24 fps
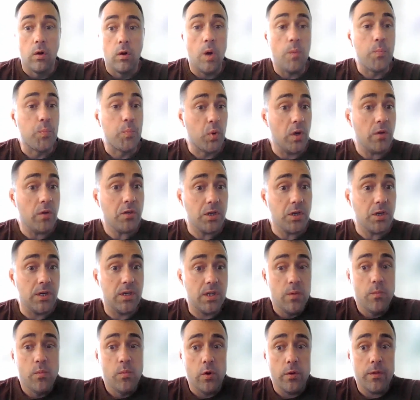approaches,
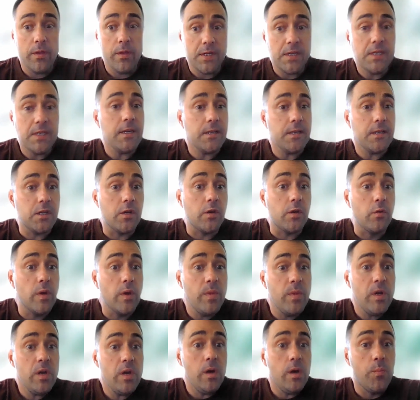the more this
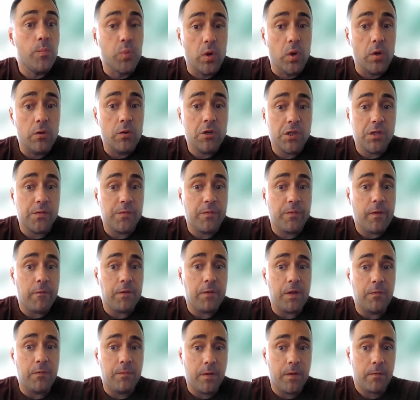disagreement approaches
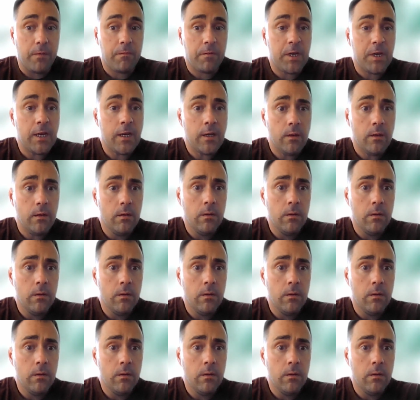50-50,